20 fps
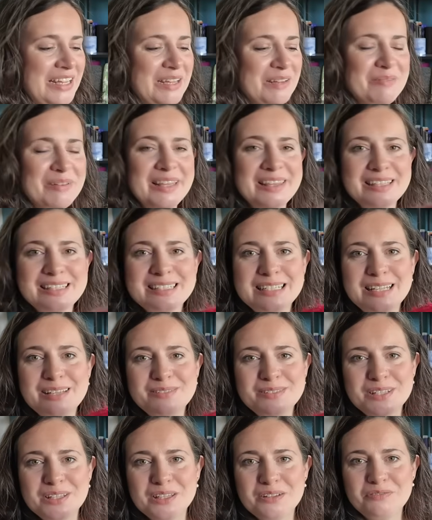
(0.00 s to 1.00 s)
But this
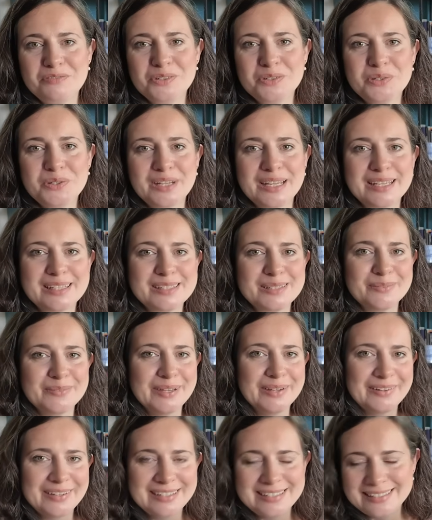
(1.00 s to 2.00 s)
lives on the floor next to
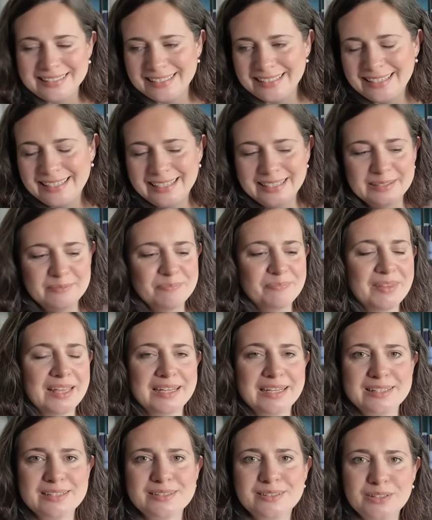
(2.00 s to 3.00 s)
where I sit here,
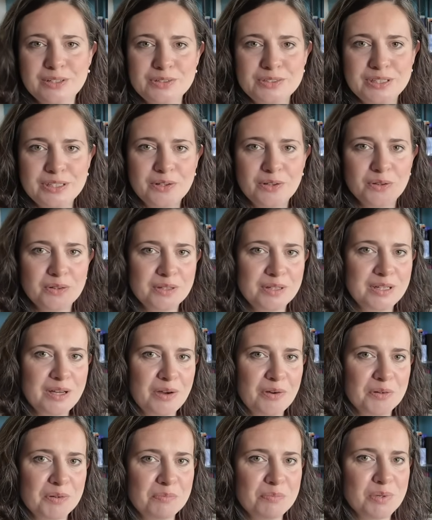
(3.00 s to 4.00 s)
and it's usually got the
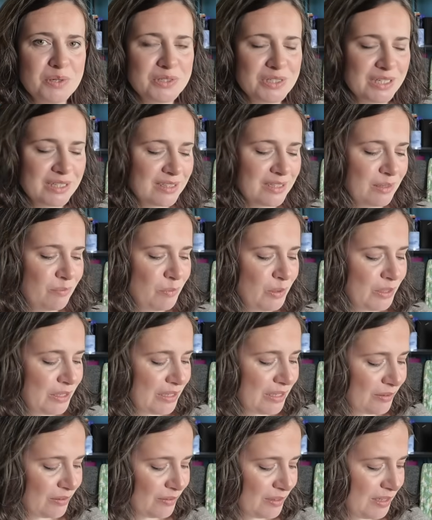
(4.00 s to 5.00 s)
current project that I'm
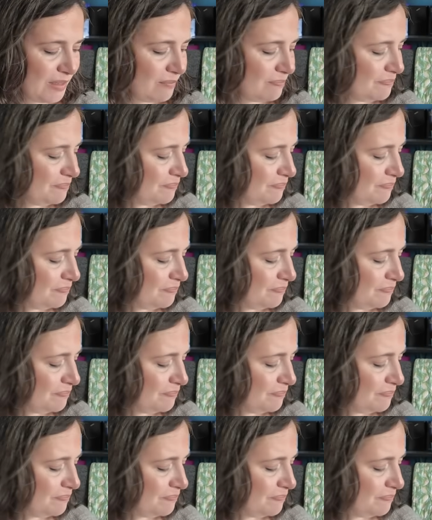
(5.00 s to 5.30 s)
working on in.